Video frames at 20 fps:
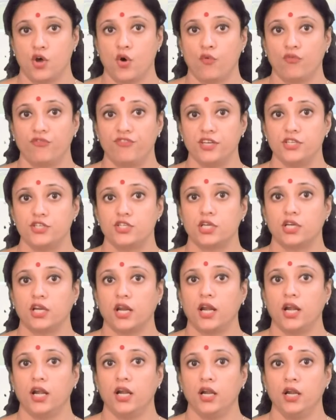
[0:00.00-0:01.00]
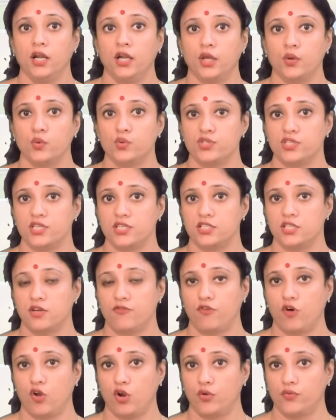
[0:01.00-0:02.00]
which induces the
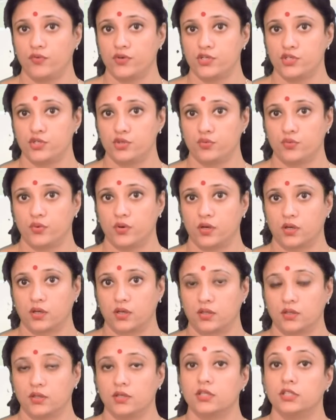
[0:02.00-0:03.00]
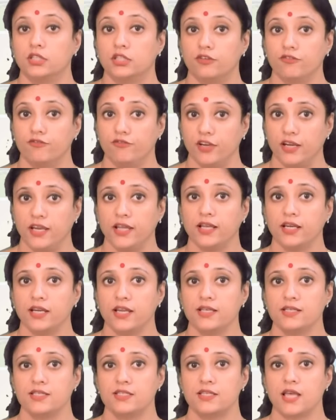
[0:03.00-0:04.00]
followers to work. The
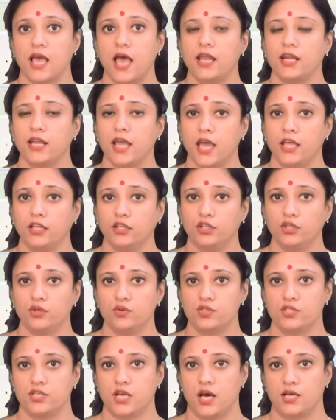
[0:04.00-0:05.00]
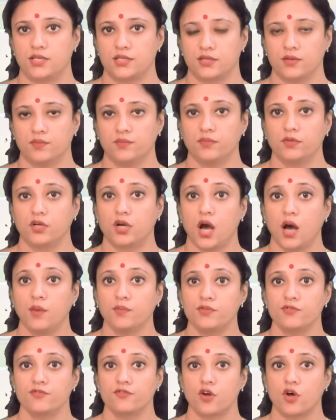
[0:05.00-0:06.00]
willingness and enthusiasm
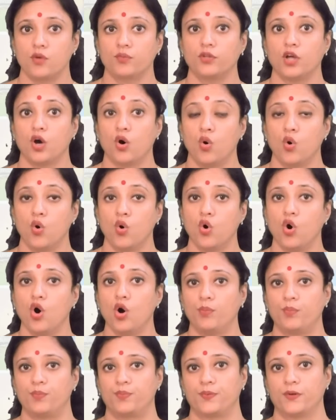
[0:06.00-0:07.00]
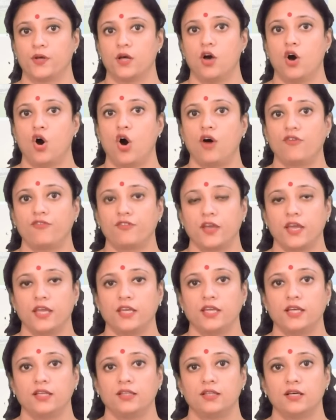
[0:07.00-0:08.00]
comes from the hope of
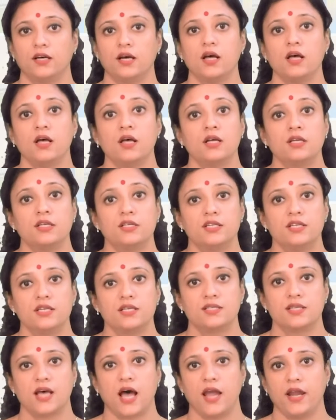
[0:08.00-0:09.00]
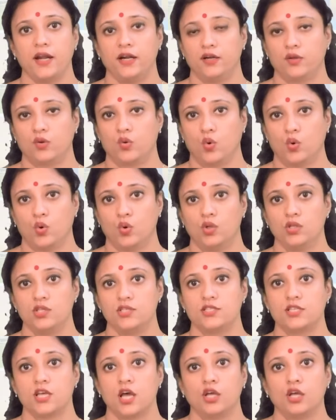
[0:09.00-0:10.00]
gaining the desired goals